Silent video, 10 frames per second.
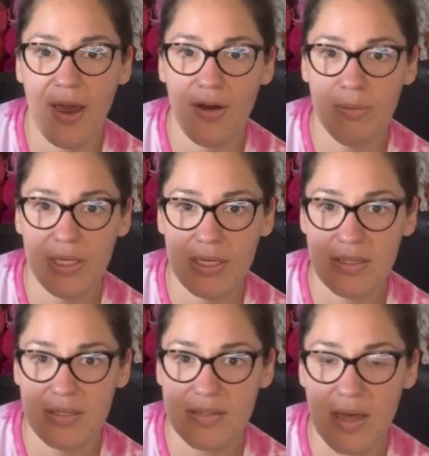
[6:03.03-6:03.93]
cow
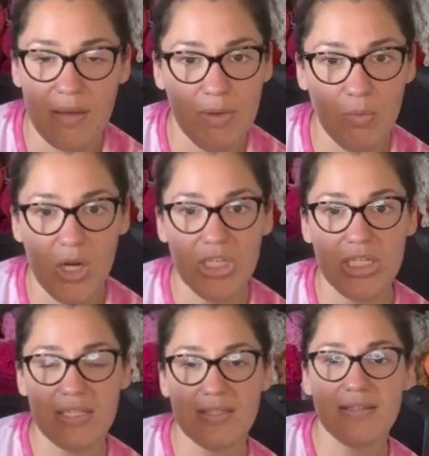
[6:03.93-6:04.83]
because I'm in
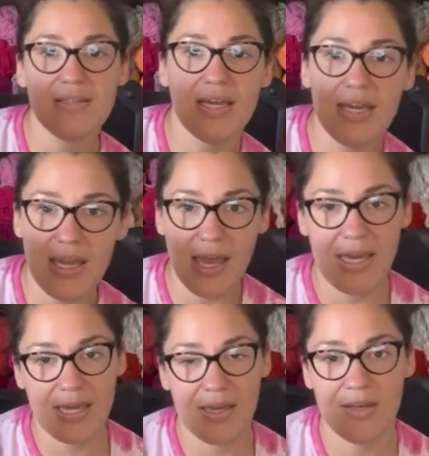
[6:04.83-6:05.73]
Washington State
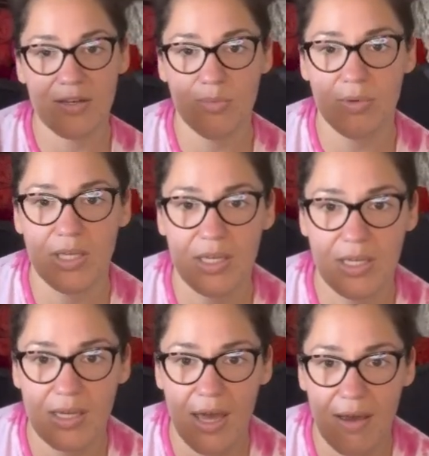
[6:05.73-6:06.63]
and
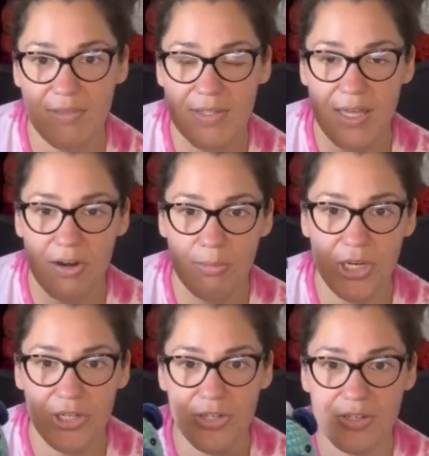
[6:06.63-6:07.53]
we have the Seattle
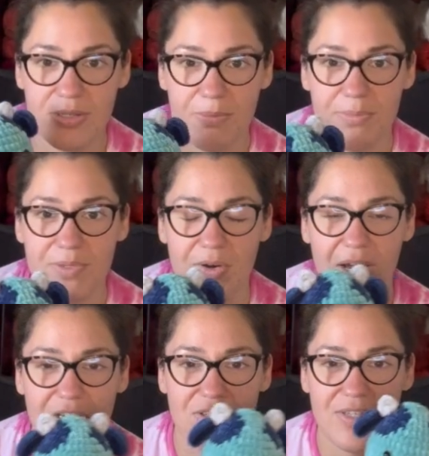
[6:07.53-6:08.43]
Mariners. So
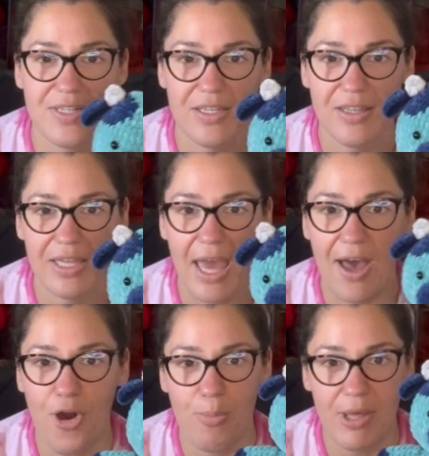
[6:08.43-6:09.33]
I just did the
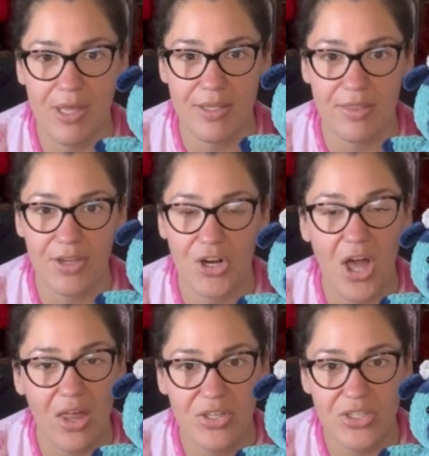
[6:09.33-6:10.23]
cow, but in their
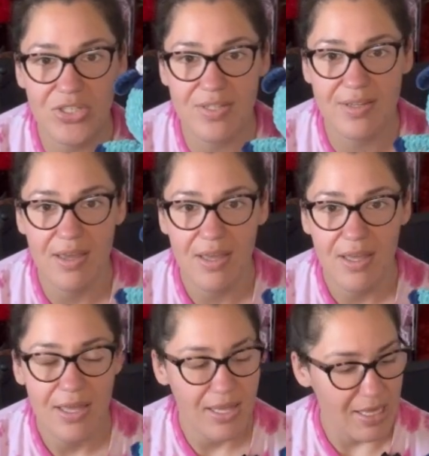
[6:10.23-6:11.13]
colors.
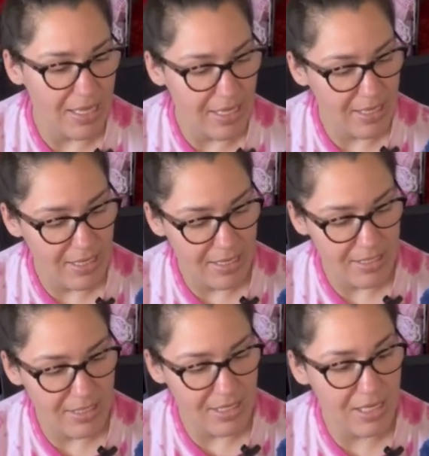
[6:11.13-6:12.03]

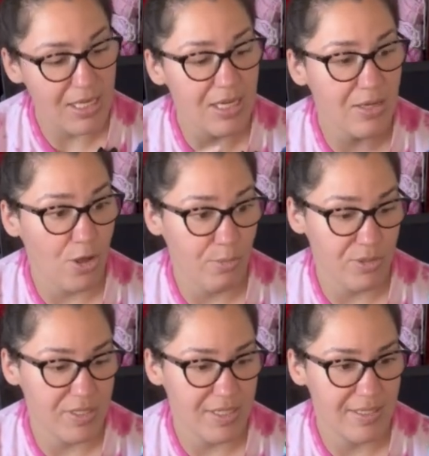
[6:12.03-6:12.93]
And he
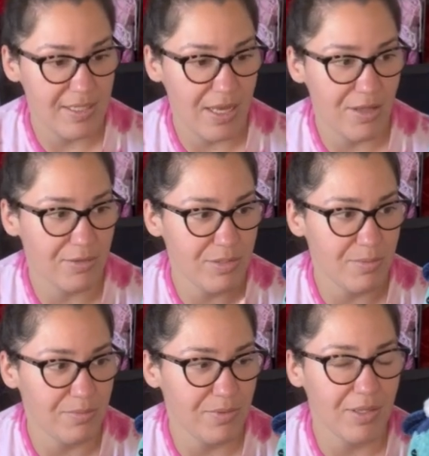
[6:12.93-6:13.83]
almost did sell. It was
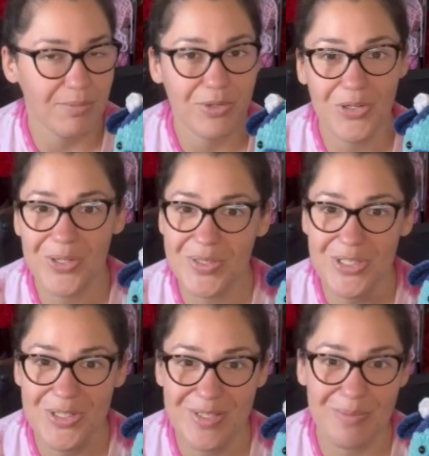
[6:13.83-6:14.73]
the girl
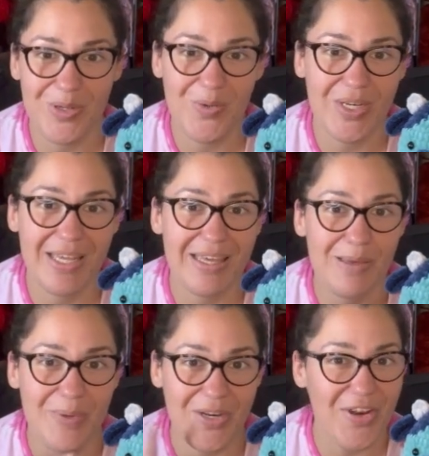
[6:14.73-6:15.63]
was choosing between
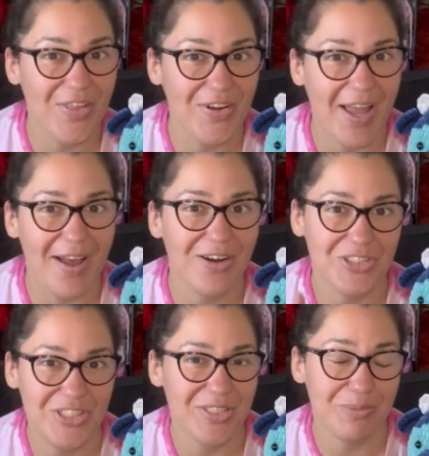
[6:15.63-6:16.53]
him and another cow.
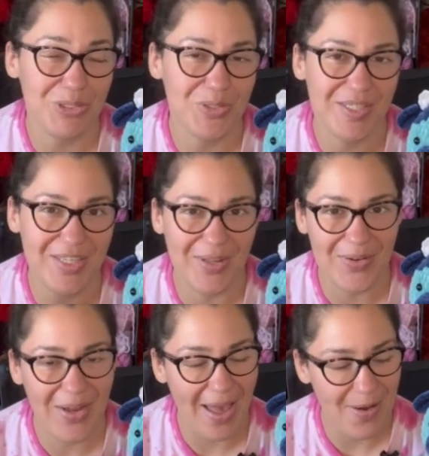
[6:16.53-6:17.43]
She ended up choosing
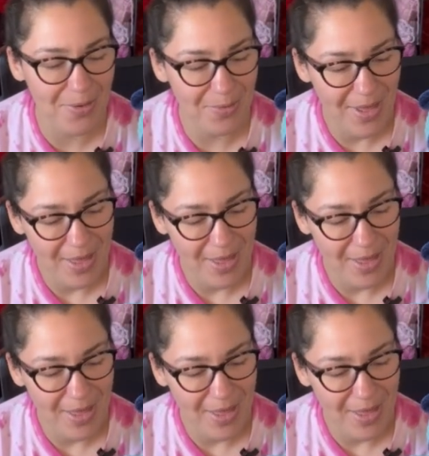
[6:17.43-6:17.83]
another cow,